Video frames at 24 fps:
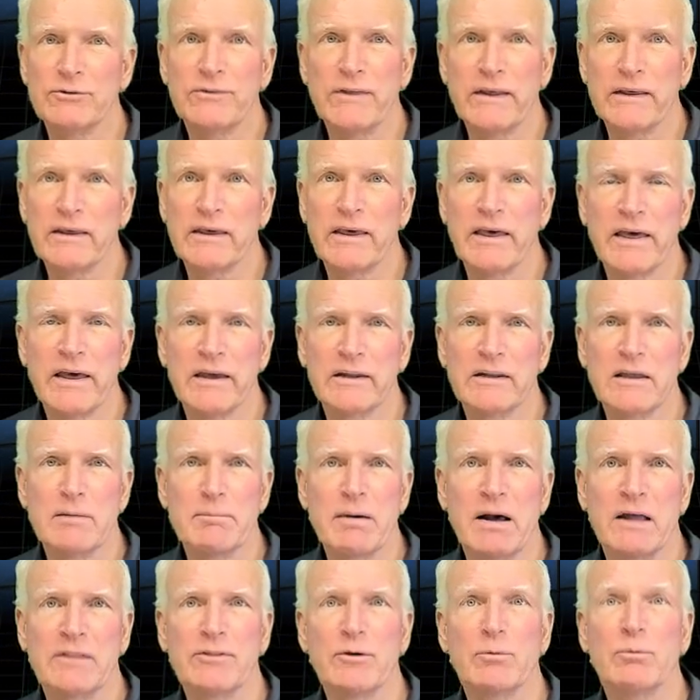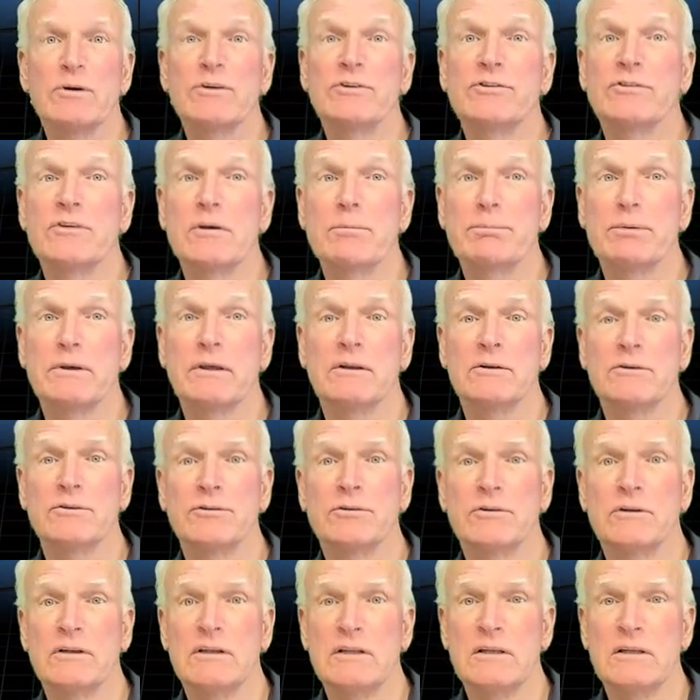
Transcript: think ahead about the recipient's